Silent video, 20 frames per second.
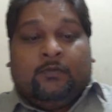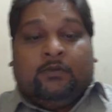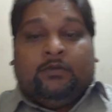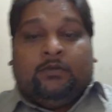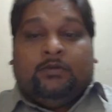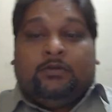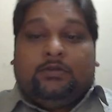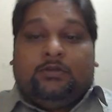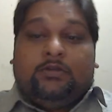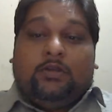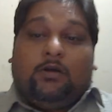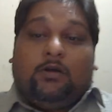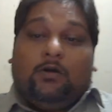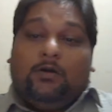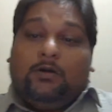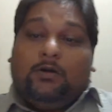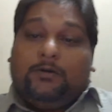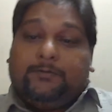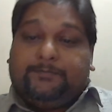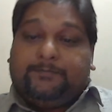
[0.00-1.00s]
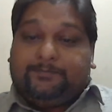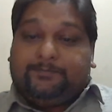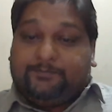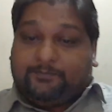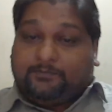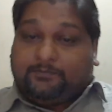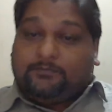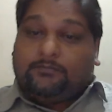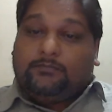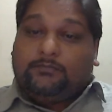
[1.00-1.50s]
So,
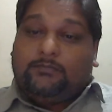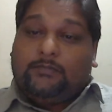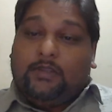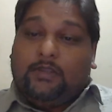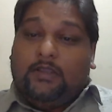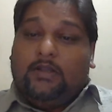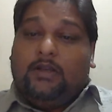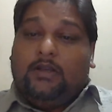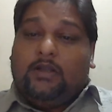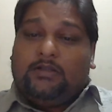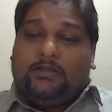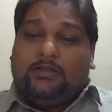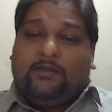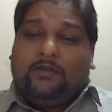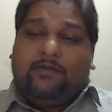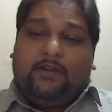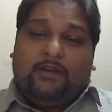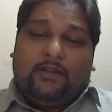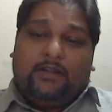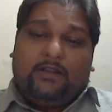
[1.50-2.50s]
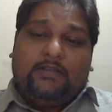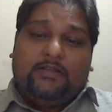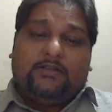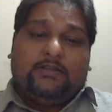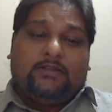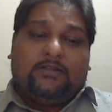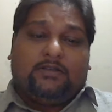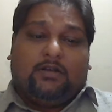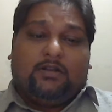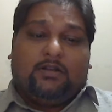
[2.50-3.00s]
in lots of areas,
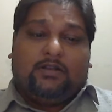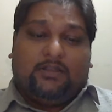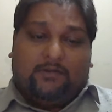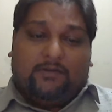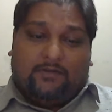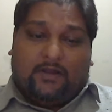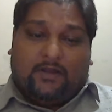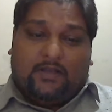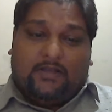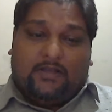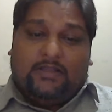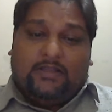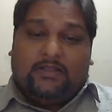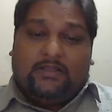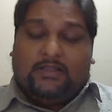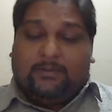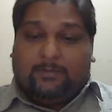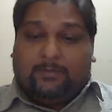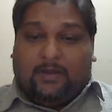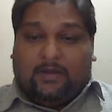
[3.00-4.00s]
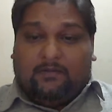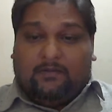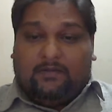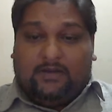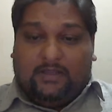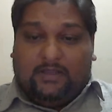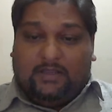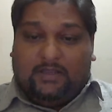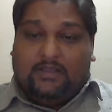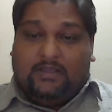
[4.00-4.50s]
it's called Diwali,
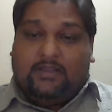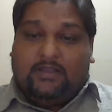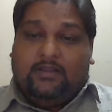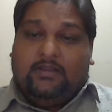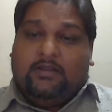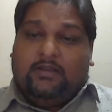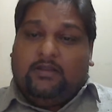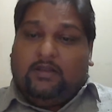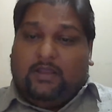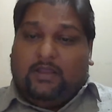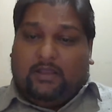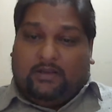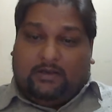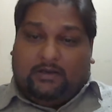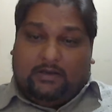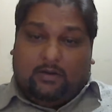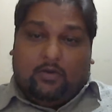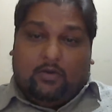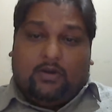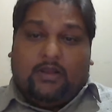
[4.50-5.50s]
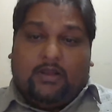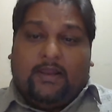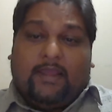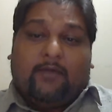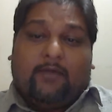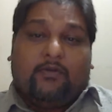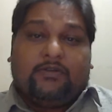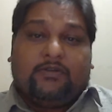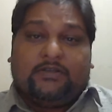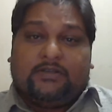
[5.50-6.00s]
Deepavali, and in local
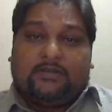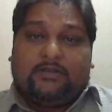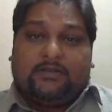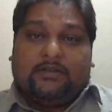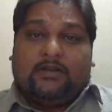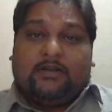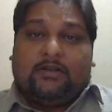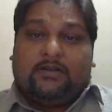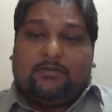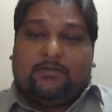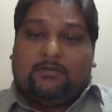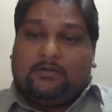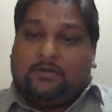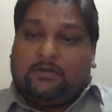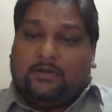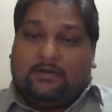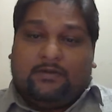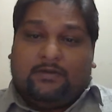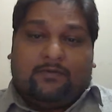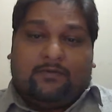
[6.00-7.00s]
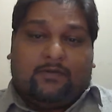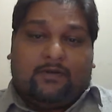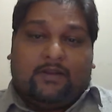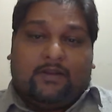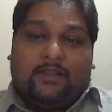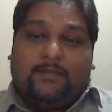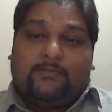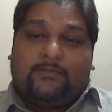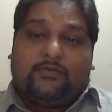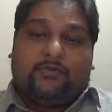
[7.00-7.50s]
languages, there are different
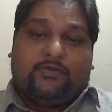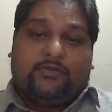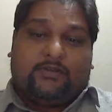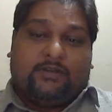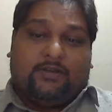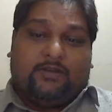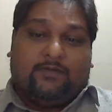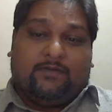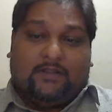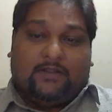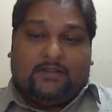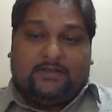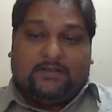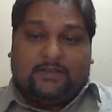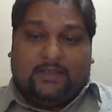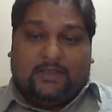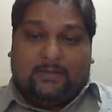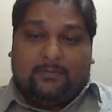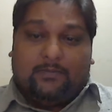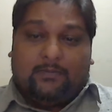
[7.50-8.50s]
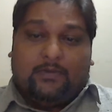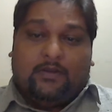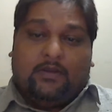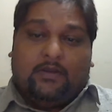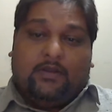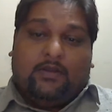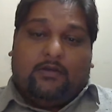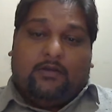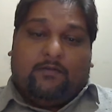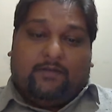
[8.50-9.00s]
names to signify the same
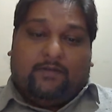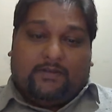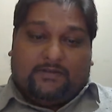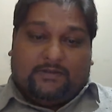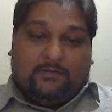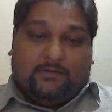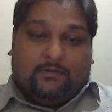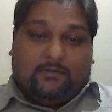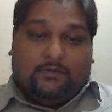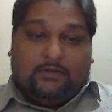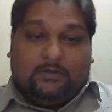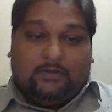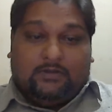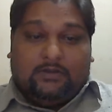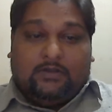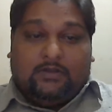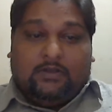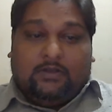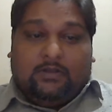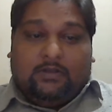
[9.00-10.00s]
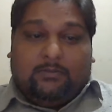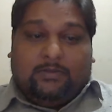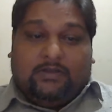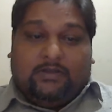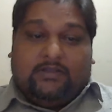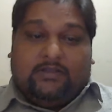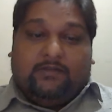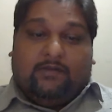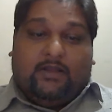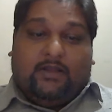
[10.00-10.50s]
festival. But
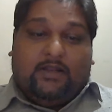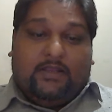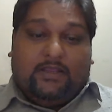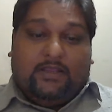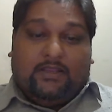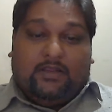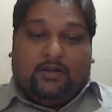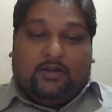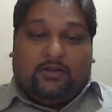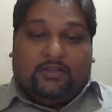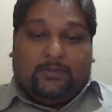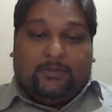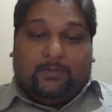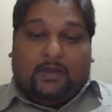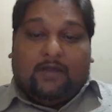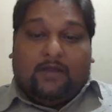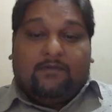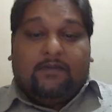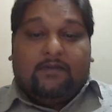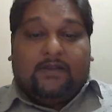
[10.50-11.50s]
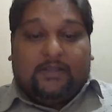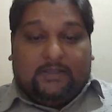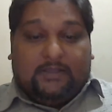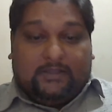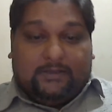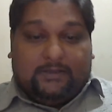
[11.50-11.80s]
Diwali or Deepavali